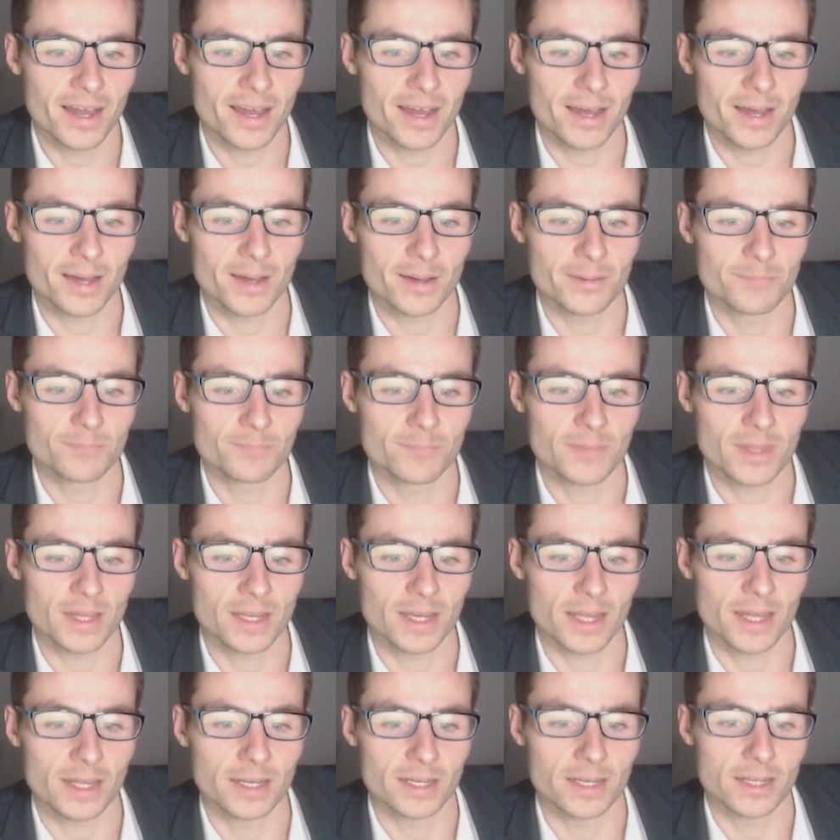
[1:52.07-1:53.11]

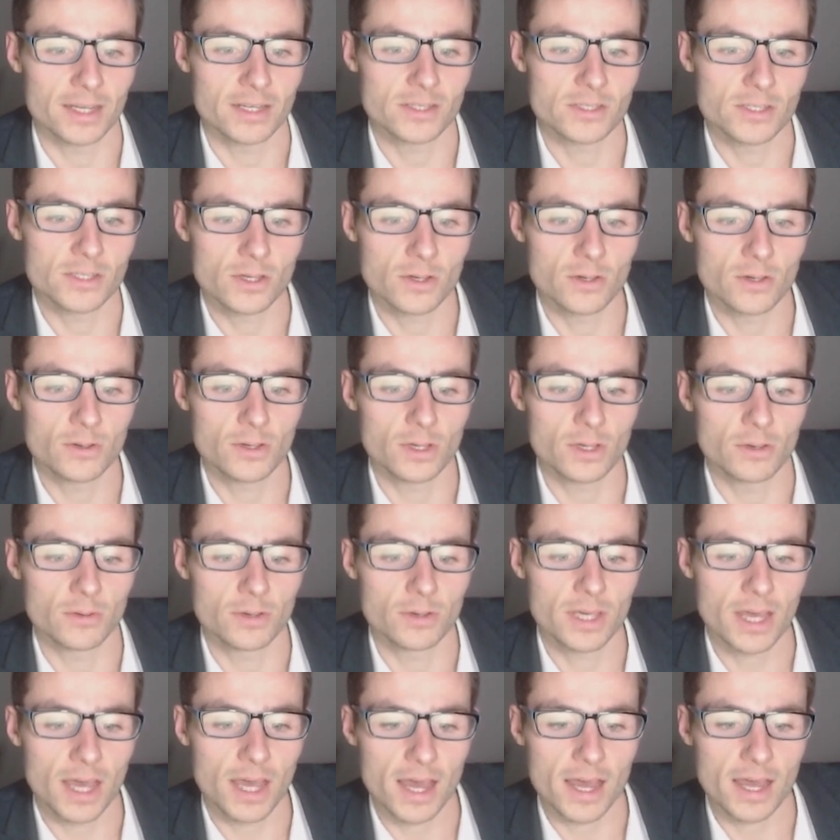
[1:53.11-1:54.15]
In India too,
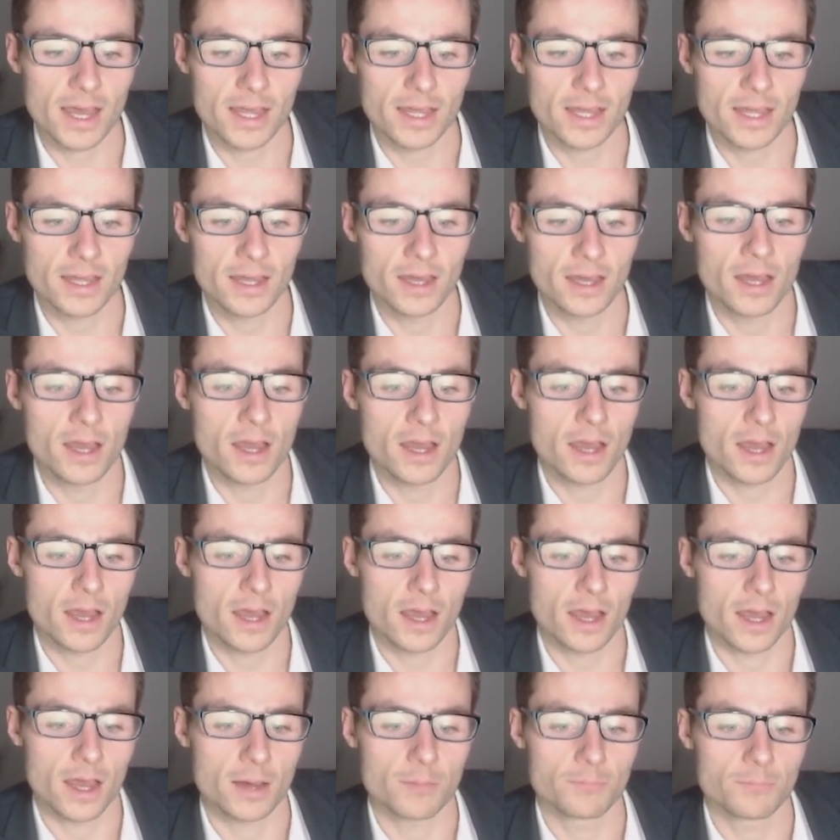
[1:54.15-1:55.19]
UK,
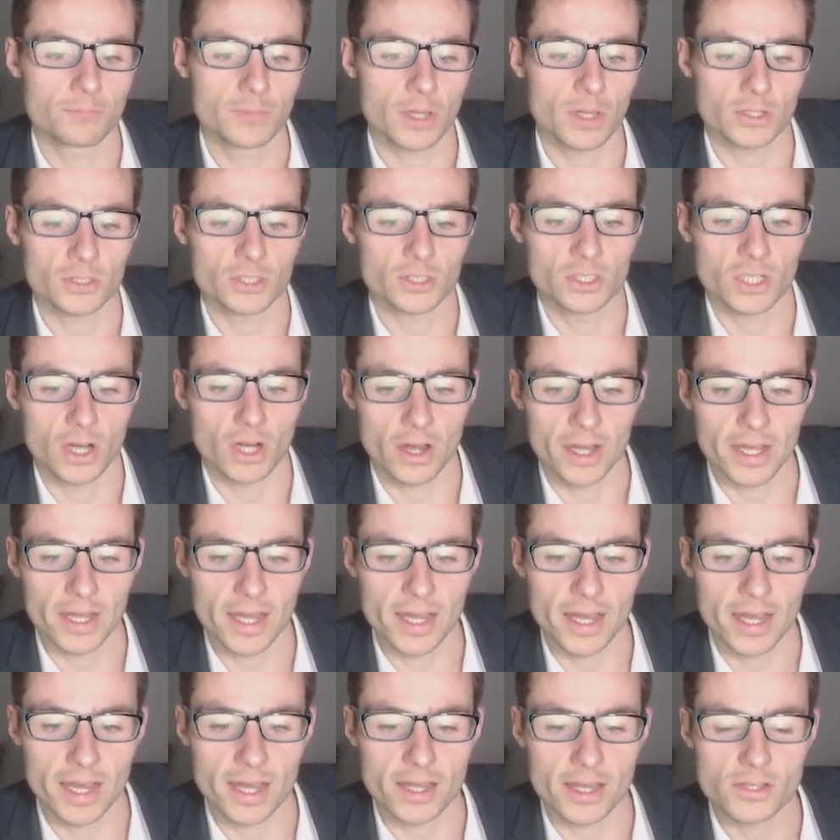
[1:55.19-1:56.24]
Dutch guy
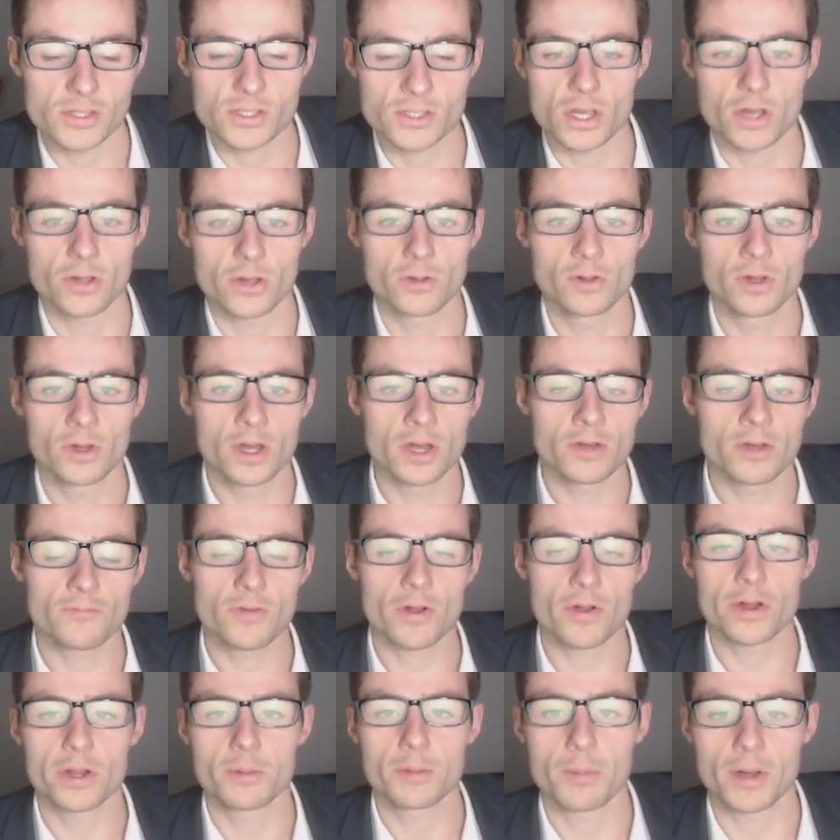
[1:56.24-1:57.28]
here. So
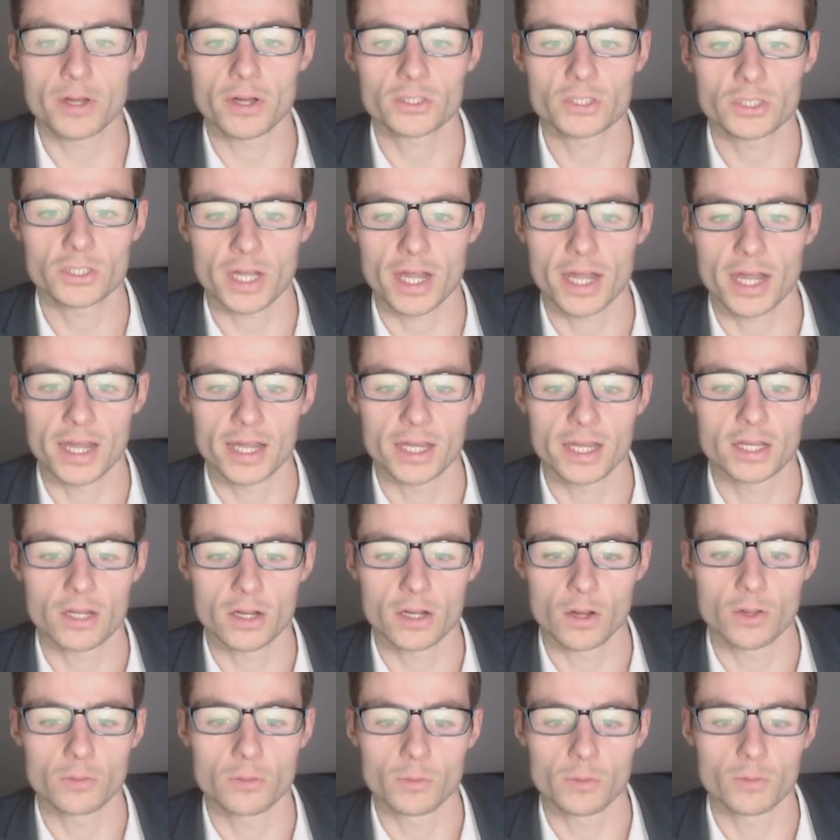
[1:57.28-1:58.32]
very much a
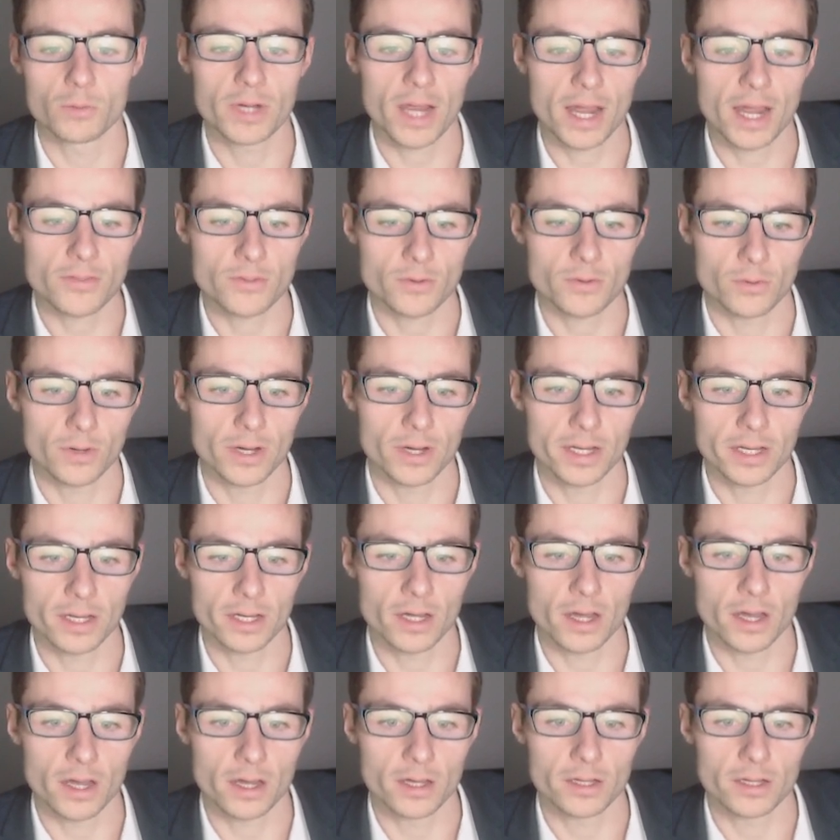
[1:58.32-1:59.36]
global
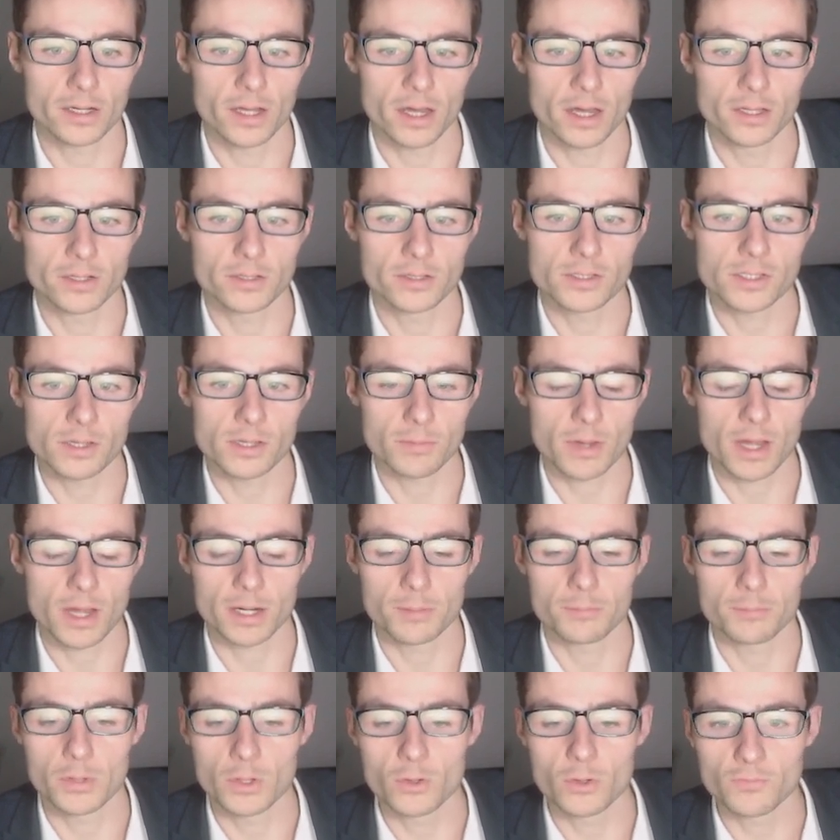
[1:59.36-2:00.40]
gathering and some kind
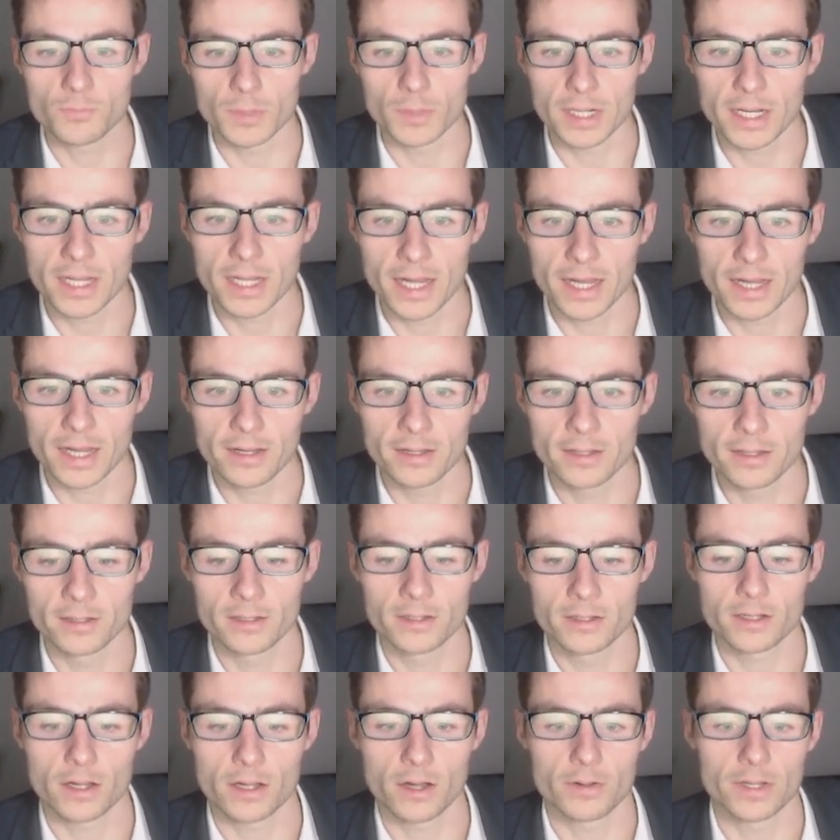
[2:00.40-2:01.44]
of movement here
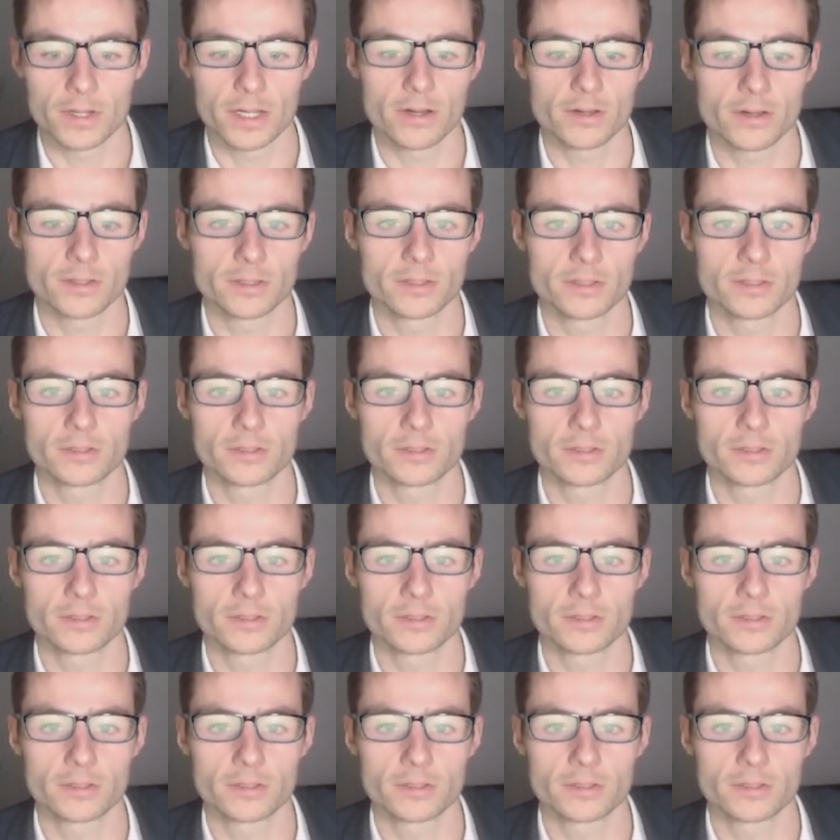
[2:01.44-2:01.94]
going on.